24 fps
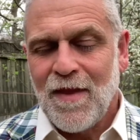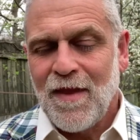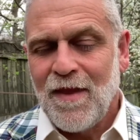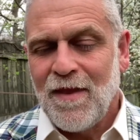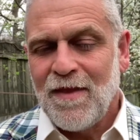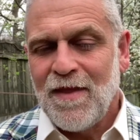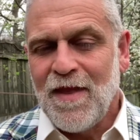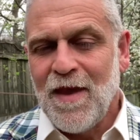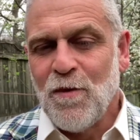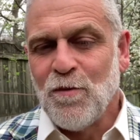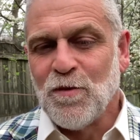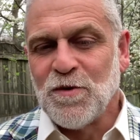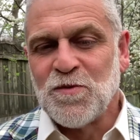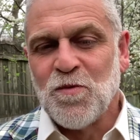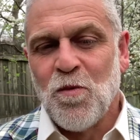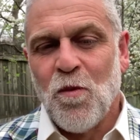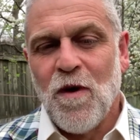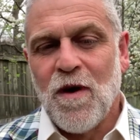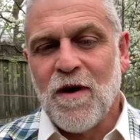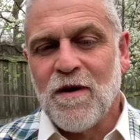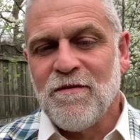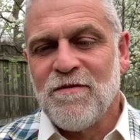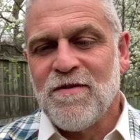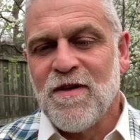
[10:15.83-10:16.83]
It was
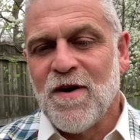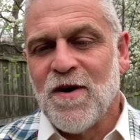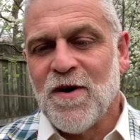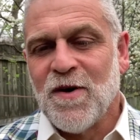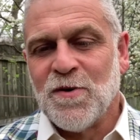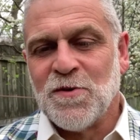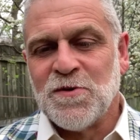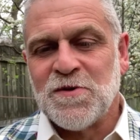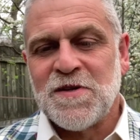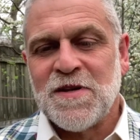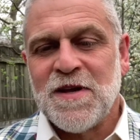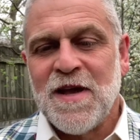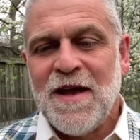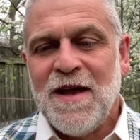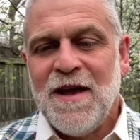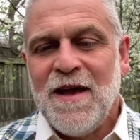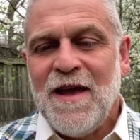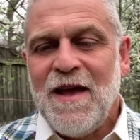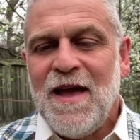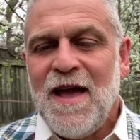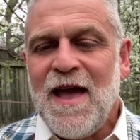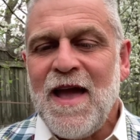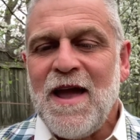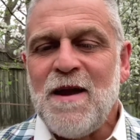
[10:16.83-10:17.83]
one of those
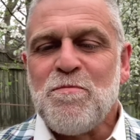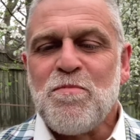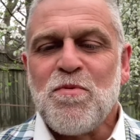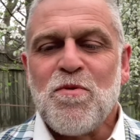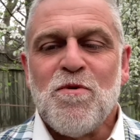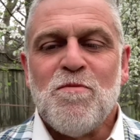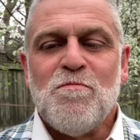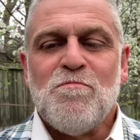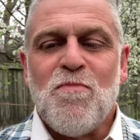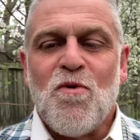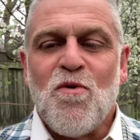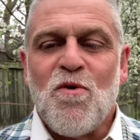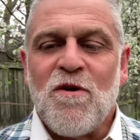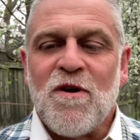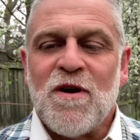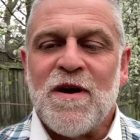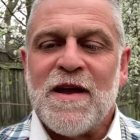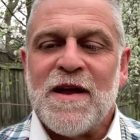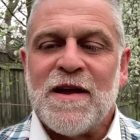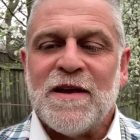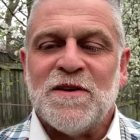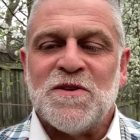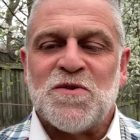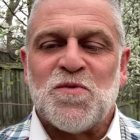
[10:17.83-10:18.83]
April
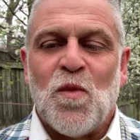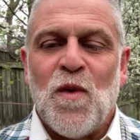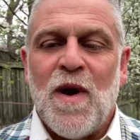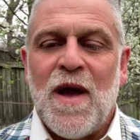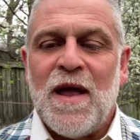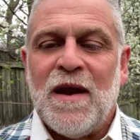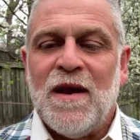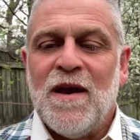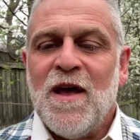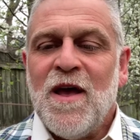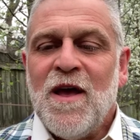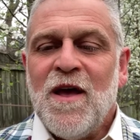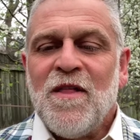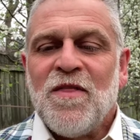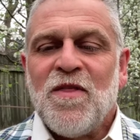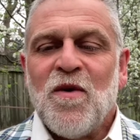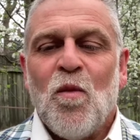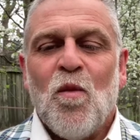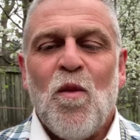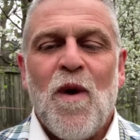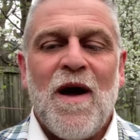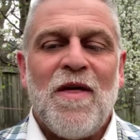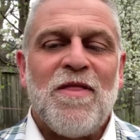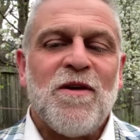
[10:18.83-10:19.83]
mornings when the
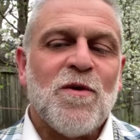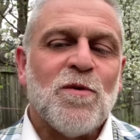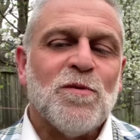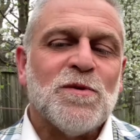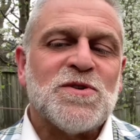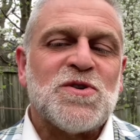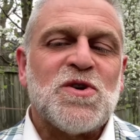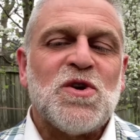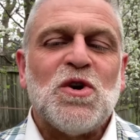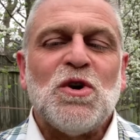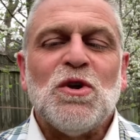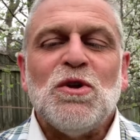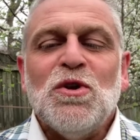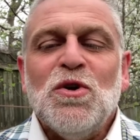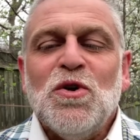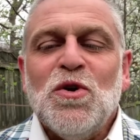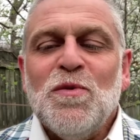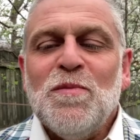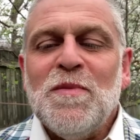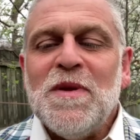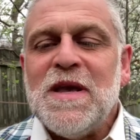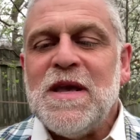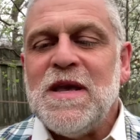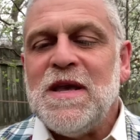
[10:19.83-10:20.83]
weather was
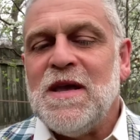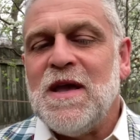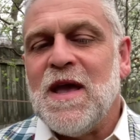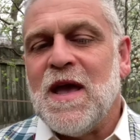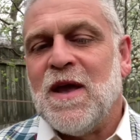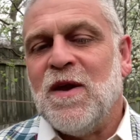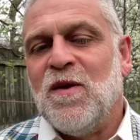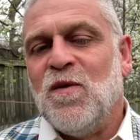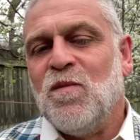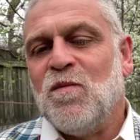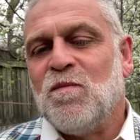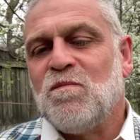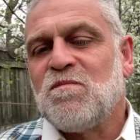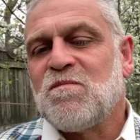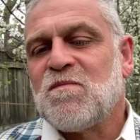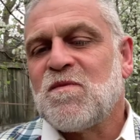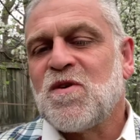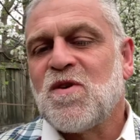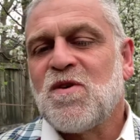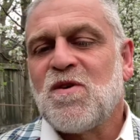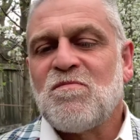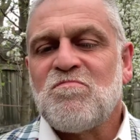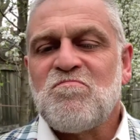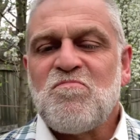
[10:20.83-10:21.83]
gloomy and
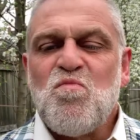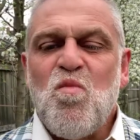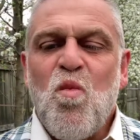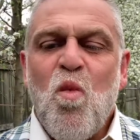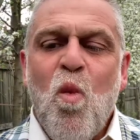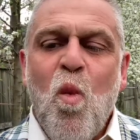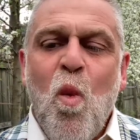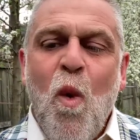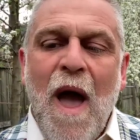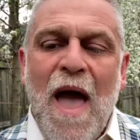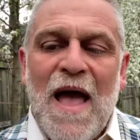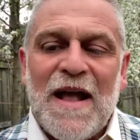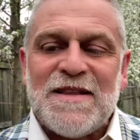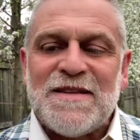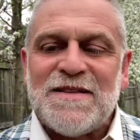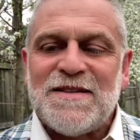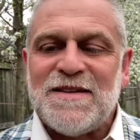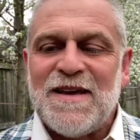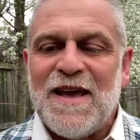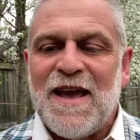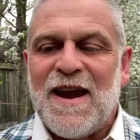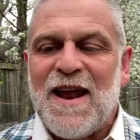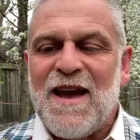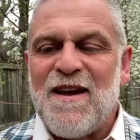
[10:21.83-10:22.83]
wet,
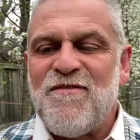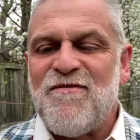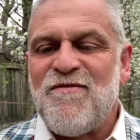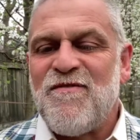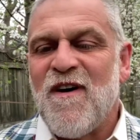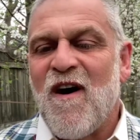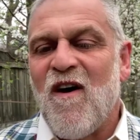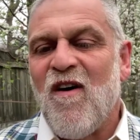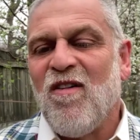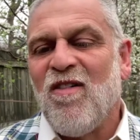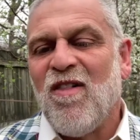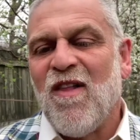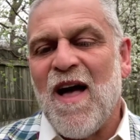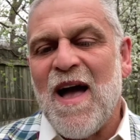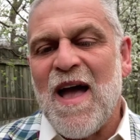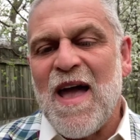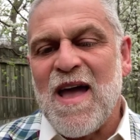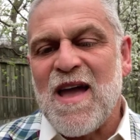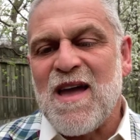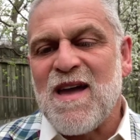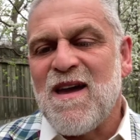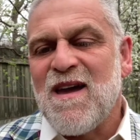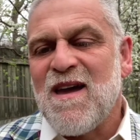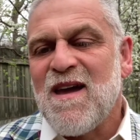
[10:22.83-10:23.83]
and I felt like
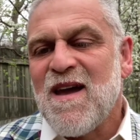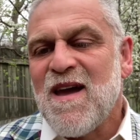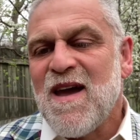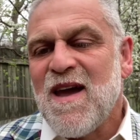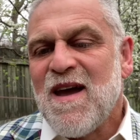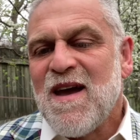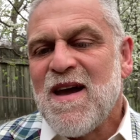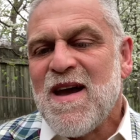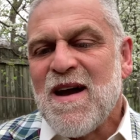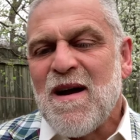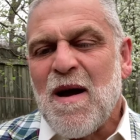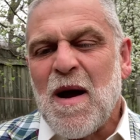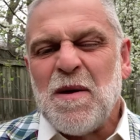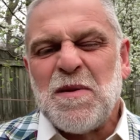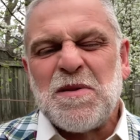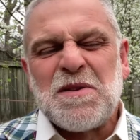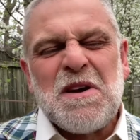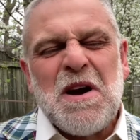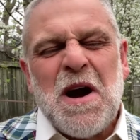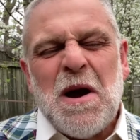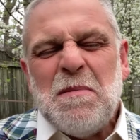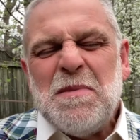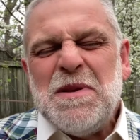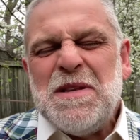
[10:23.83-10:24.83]
I was
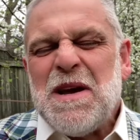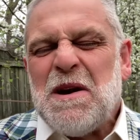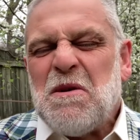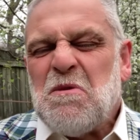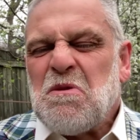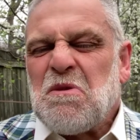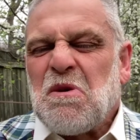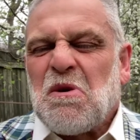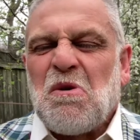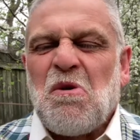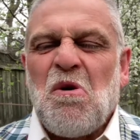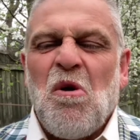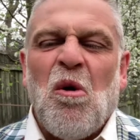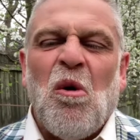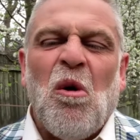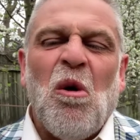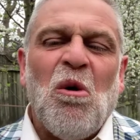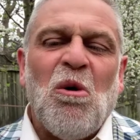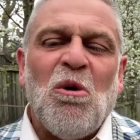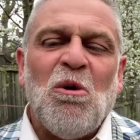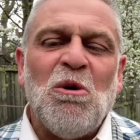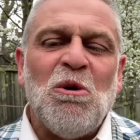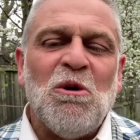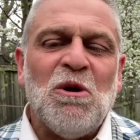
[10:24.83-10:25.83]
coming down with a
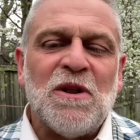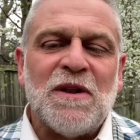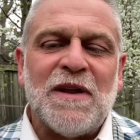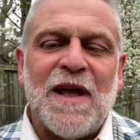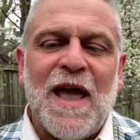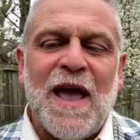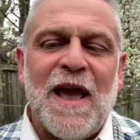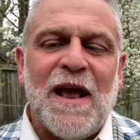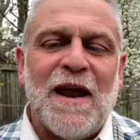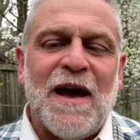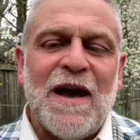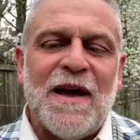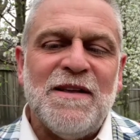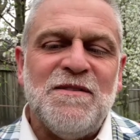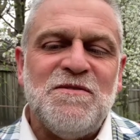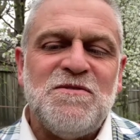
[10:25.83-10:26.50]
cold, and I